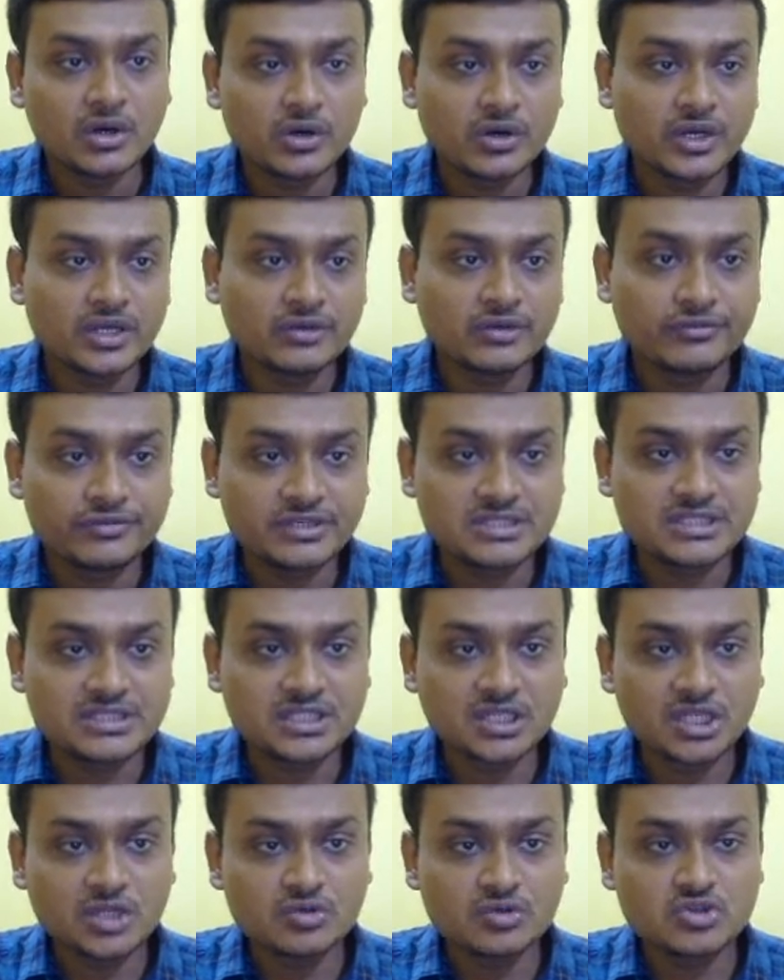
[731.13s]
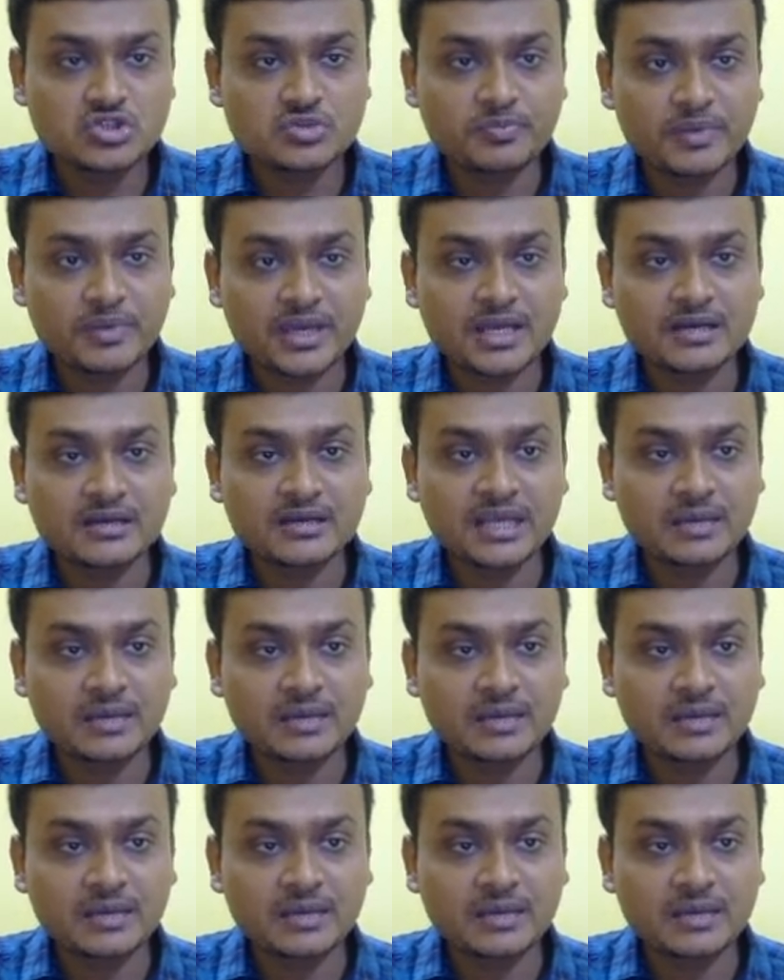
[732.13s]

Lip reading: in which Newspec